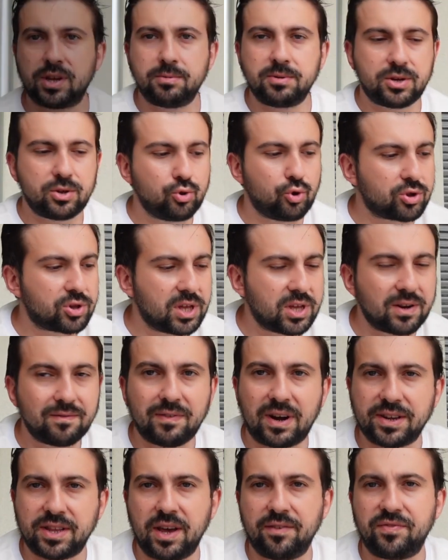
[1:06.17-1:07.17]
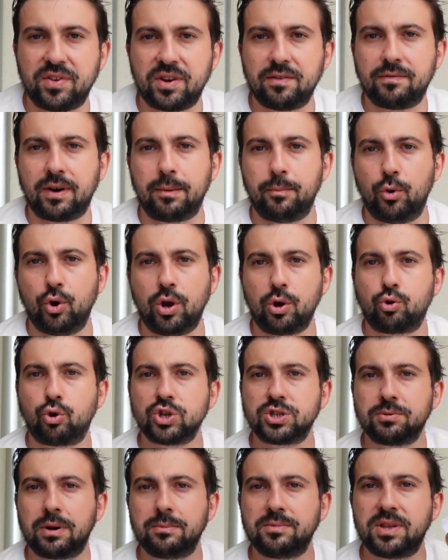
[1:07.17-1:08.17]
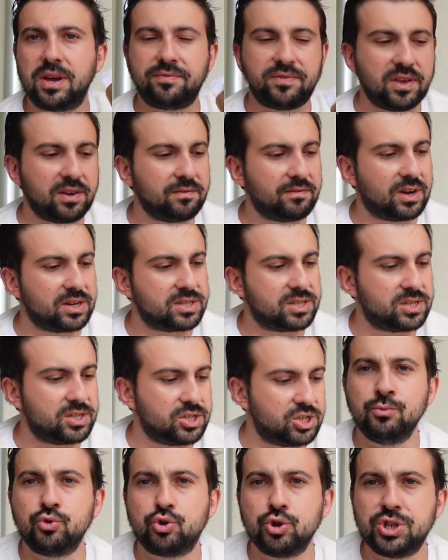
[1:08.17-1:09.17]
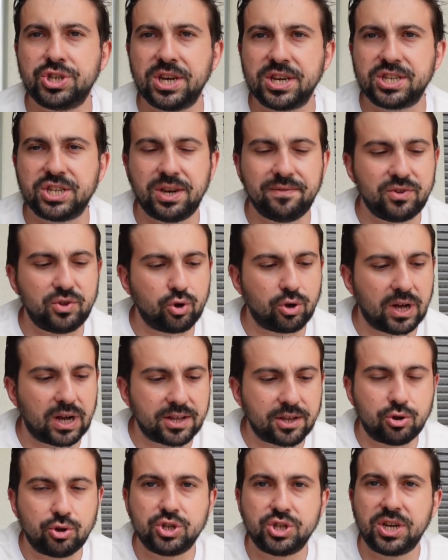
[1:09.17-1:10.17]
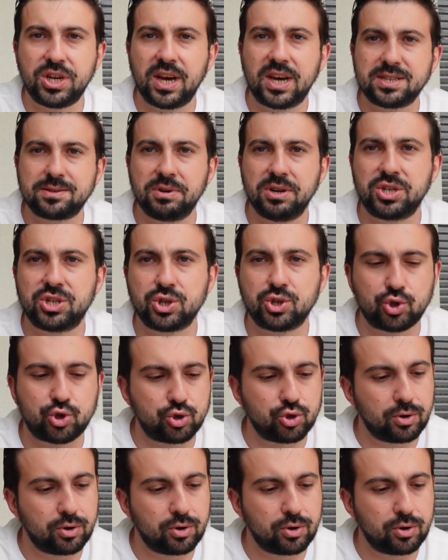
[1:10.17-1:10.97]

Enjoy watching. Of course, I have my notes here. I have my notebook. I have such a big notebook for you. I try to write